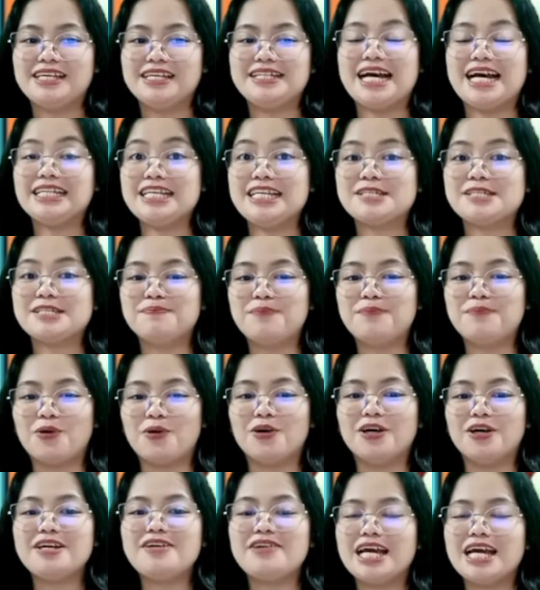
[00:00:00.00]
that is
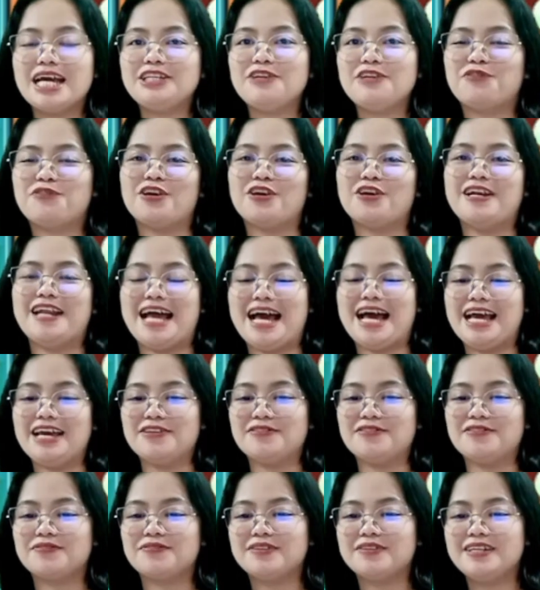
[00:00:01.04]
born ready for
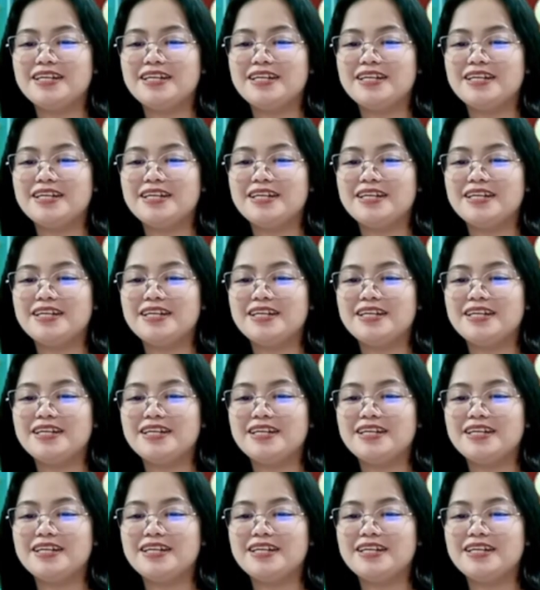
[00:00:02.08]
life.